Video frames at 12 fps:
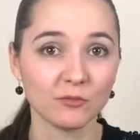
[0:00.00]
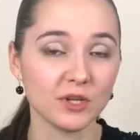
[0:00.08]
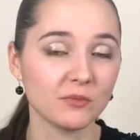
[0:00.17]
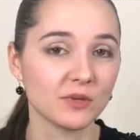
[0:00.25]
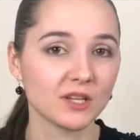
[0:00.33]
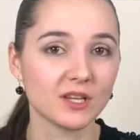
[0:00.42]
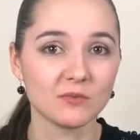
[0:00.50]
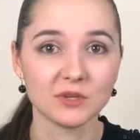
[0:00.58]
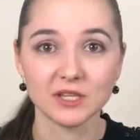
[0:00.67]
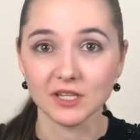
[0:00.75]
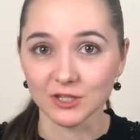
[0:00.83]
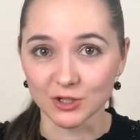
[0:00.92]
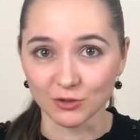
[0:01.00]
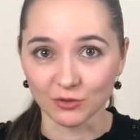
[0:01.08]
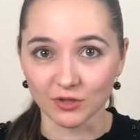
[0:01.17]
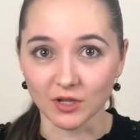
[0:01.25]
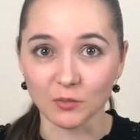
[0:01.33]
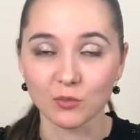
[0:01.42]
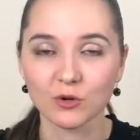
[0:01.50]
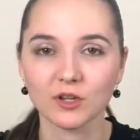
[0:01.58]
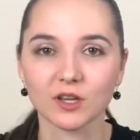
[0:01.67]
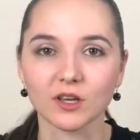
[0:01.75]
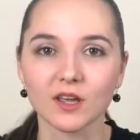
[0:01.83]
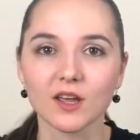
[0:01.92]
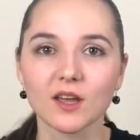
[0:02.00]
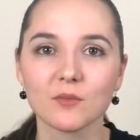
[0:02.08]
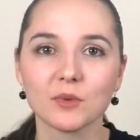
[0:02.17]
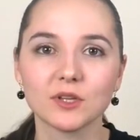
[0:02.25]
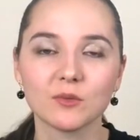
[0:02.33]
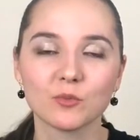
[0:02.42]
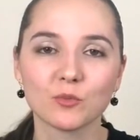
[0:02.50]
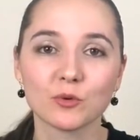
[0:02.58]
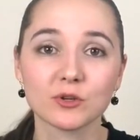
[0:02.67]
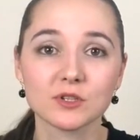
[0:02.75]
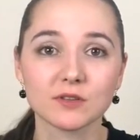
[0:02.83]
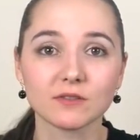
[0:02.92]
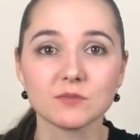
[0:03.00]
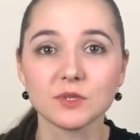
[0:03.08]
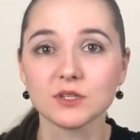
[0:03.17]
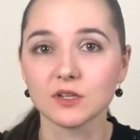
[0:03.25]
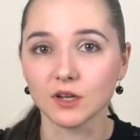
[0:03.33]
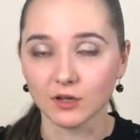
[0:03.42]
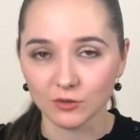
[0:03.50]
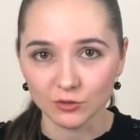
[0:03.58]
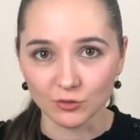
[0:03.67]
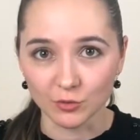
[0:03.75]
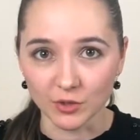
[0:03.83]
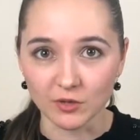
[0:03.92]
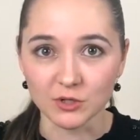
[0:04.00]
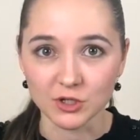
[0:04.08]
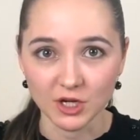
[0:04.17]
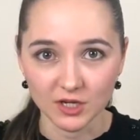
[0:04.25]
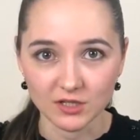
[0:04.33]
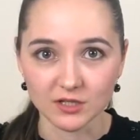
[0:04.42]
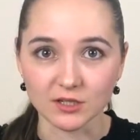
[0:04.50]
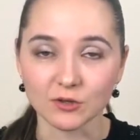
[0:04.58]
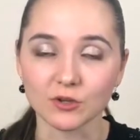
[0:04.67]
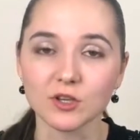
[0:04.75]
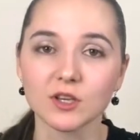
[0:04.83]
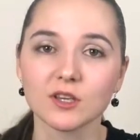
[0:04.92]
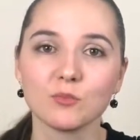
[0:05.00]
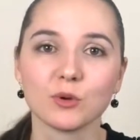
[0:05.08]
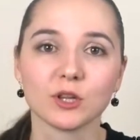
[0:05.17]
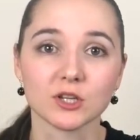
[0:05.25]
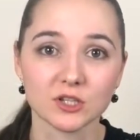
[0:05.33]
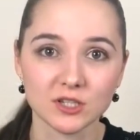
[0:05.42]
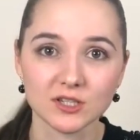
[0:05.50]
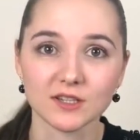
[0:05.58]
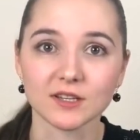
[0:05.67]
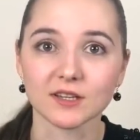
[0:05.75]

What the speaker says: Birmingham doesn't have an era token, so just shuffle a deck and place it on the board.